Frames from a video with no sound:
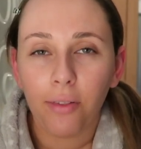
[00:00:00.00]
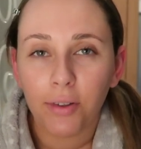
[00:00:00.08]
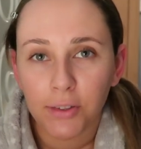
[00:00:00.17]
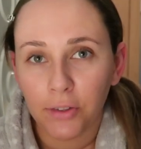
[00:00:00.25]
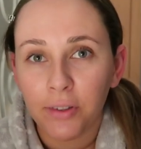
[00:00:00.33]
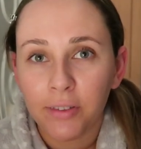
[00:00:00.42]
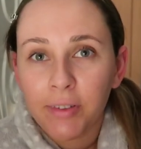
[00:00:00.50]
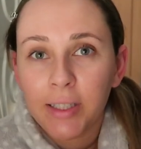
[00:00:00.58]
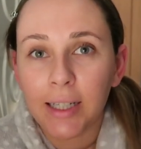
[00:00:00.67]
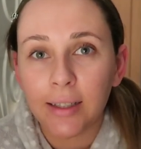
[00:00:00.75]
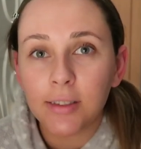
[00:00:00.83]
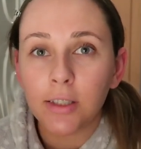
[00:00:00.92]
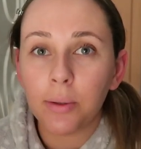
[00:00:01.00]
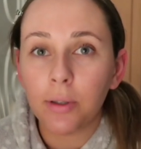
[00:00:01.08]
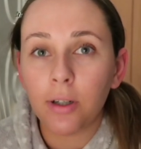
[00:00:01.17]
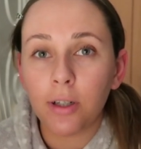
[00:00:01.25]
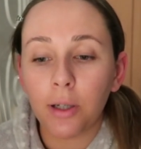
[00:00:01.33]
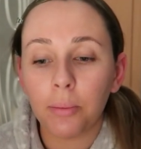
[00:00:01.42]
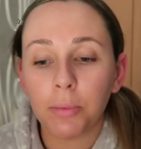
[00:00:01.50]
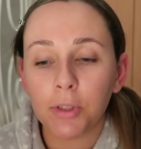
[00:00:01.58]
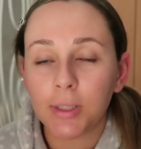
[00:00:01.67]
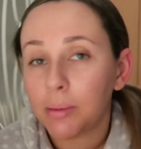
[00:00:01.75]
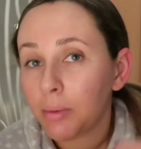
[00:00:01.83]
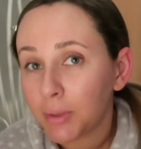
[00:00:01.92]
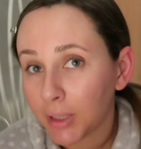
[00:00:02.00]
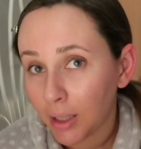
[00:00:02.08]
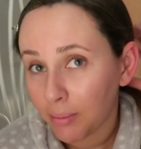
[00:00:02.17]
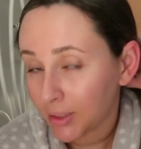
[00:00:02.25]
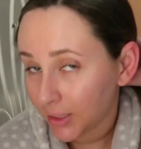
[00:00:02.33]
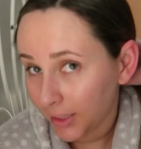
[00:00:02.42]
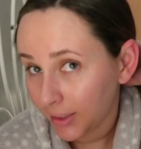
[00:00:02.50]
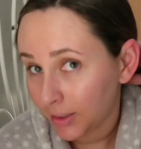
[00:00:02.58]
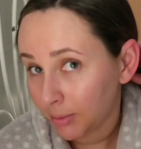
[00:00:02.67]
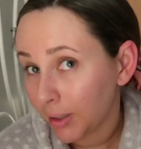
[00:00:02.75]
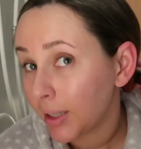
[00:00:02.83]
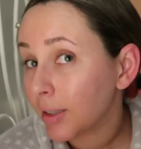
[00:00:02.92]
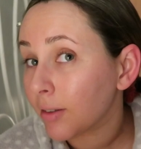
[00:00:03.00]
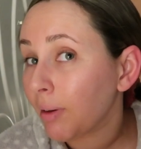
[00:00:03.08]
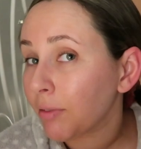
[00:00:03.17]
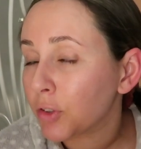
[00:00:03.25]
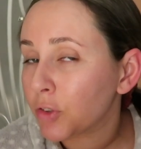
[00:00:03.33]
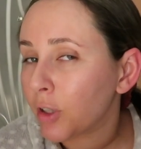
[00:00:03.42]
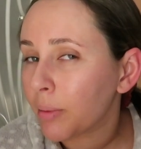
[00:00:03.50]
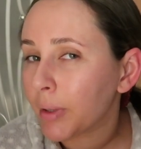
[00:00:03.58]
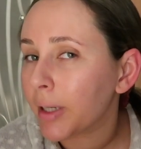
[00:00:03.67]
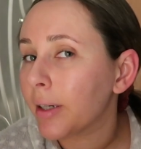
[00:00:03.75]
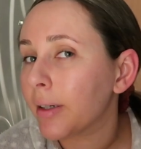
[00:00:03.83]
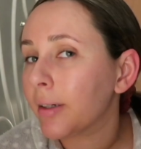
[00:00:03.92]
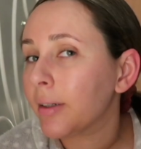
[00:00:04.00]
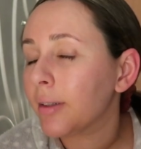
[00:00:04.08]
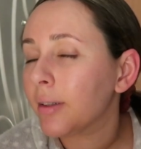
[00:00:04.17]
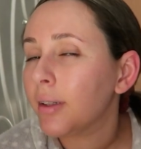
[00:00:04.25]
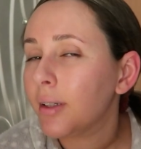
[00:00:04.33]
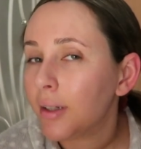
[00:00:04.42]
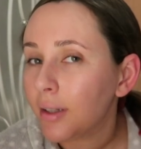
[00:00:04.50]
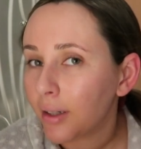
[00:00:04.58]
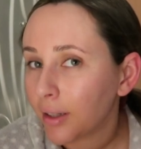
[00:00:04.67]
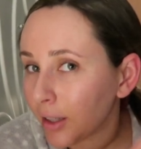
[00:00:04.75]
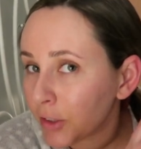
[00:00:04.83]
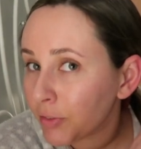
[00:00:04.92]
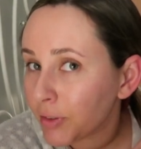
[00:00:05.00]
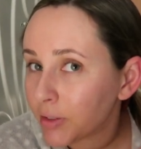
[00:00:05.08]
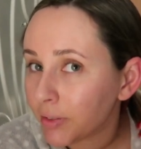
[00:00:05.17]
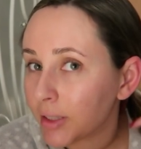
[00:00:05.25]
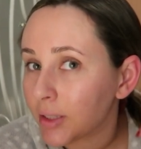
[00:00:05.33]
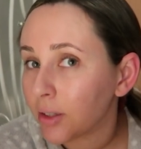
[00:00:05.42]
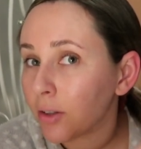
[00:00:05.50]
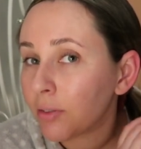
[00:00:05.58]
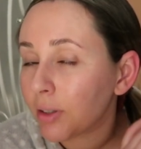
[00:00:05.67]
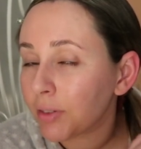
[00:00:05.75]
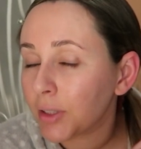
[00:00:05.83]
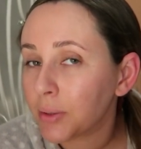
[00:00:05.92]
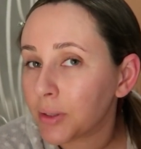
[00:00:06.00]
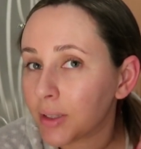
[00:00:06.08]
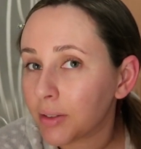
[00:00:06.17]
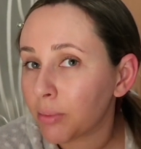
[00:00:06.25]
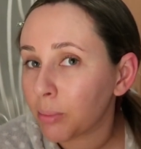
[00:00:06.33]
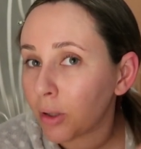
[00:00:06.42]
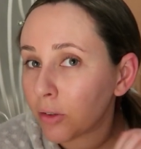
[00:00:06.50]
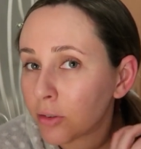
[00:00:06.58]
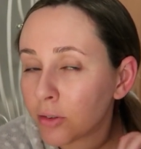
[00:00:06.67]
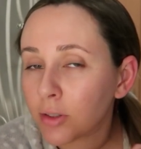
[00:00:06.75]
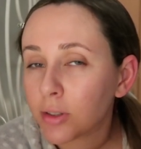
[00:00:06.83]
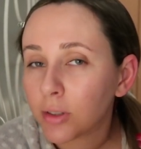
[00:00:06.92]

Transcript: there's nothing really else going on. I'm just in my pajamas, getting into bed. I'm after drying my hair, and it actually feels really soft after using different products.